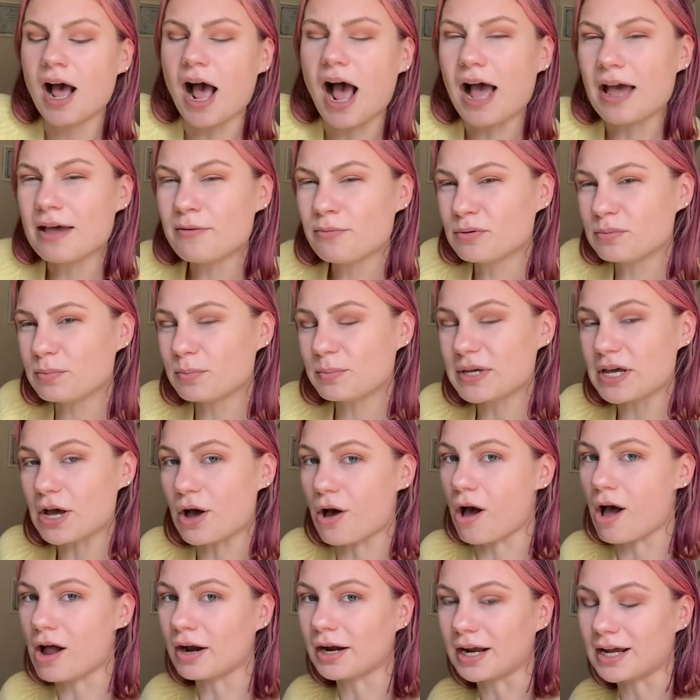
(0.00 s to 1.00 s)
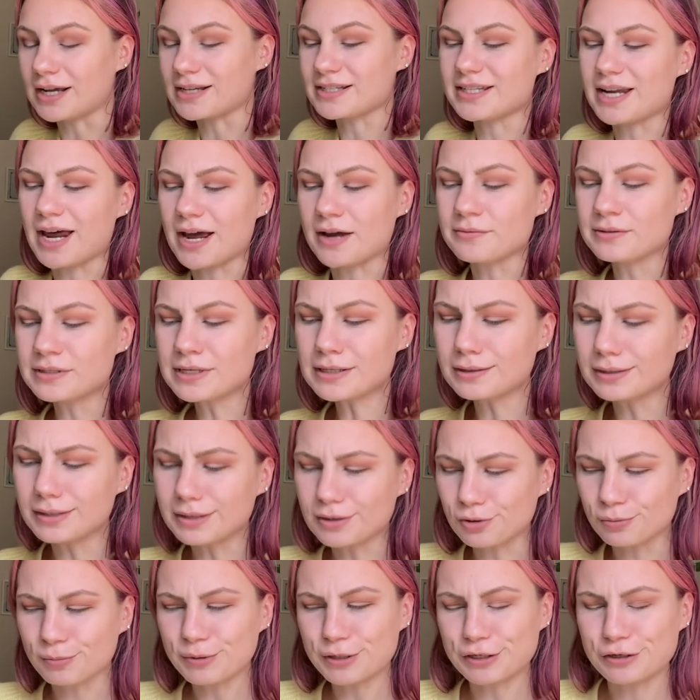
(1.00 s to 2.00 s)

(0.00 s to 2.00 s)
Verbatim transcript: I will be honest, I was a little bit